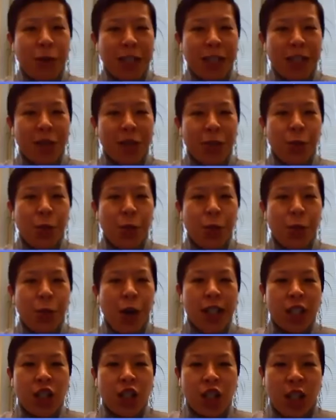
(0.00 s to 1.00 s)
what's
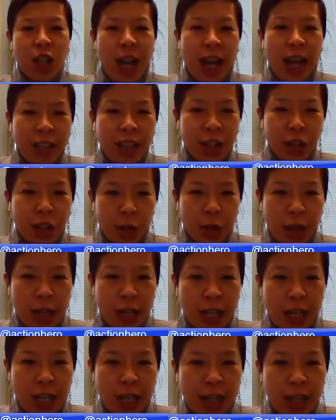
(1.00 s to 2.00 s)
one challenge or
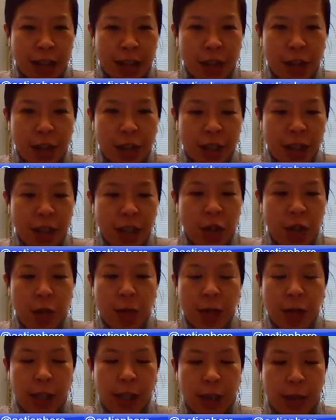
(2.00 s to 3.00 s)
need that you see in your
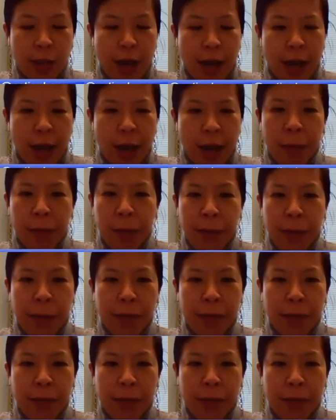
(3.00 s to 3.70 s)
building right now?